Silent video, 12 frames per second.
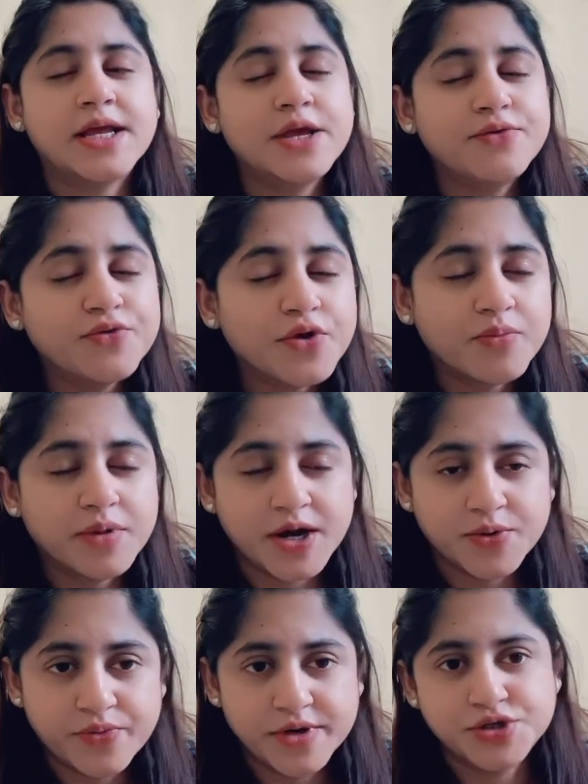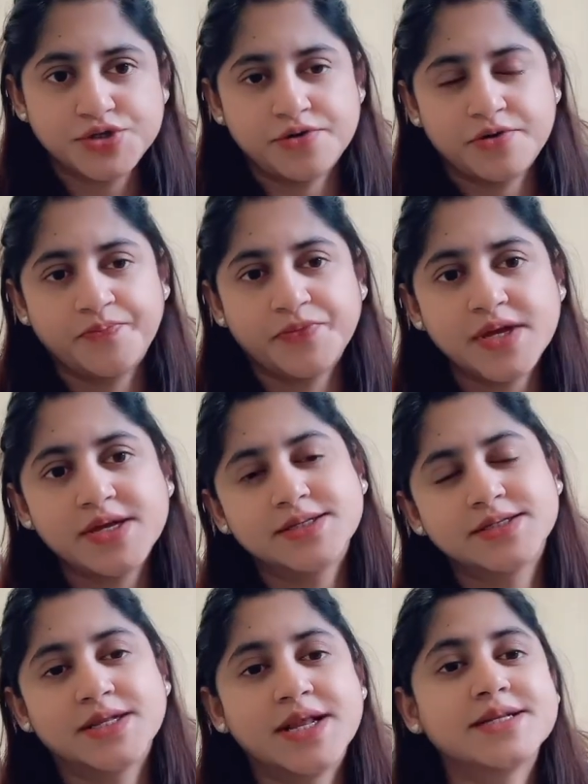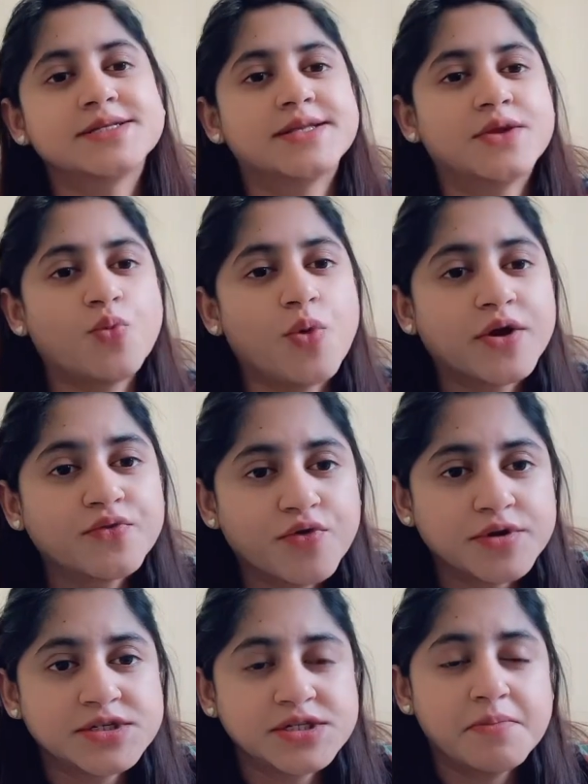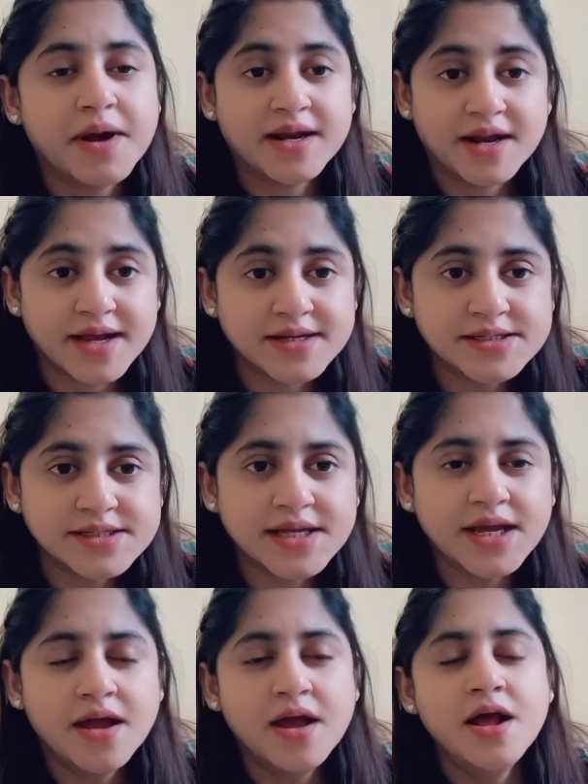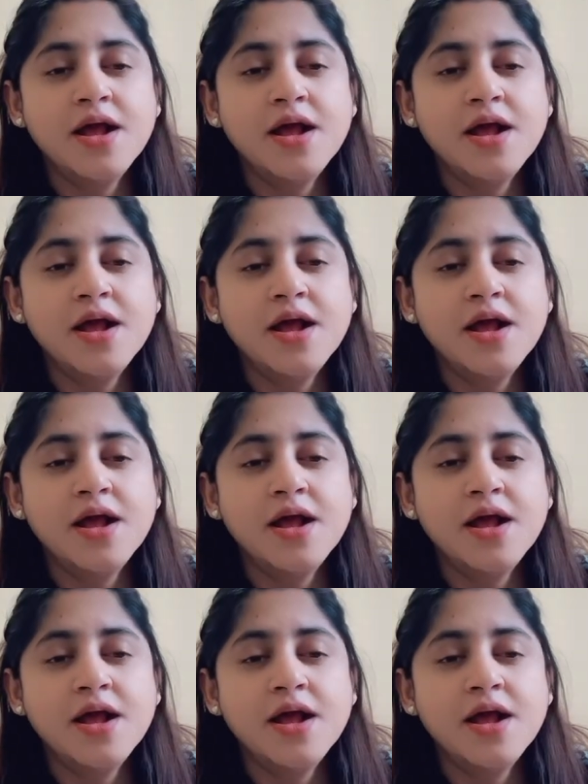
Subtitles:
If your blood pressure is less than 140/90,